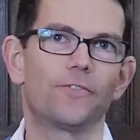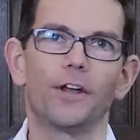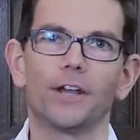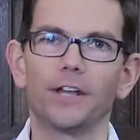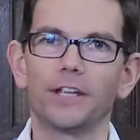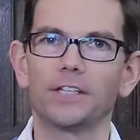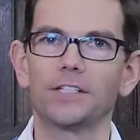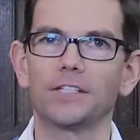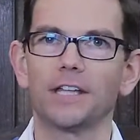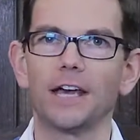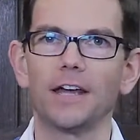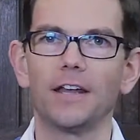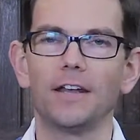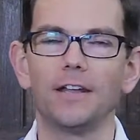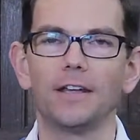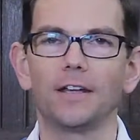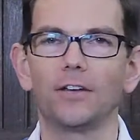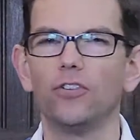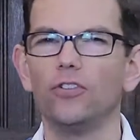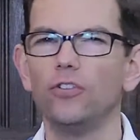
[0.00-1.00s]

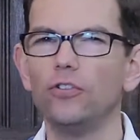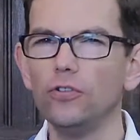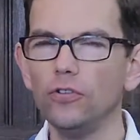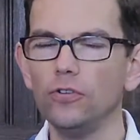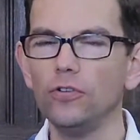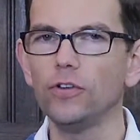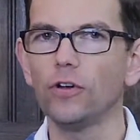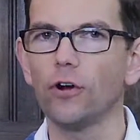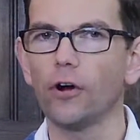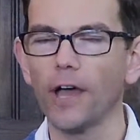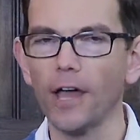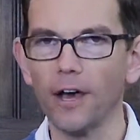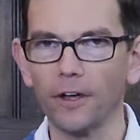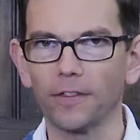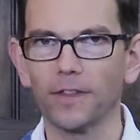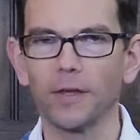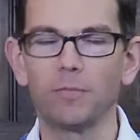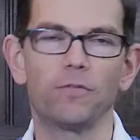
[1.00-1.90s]
understanding who your healthcare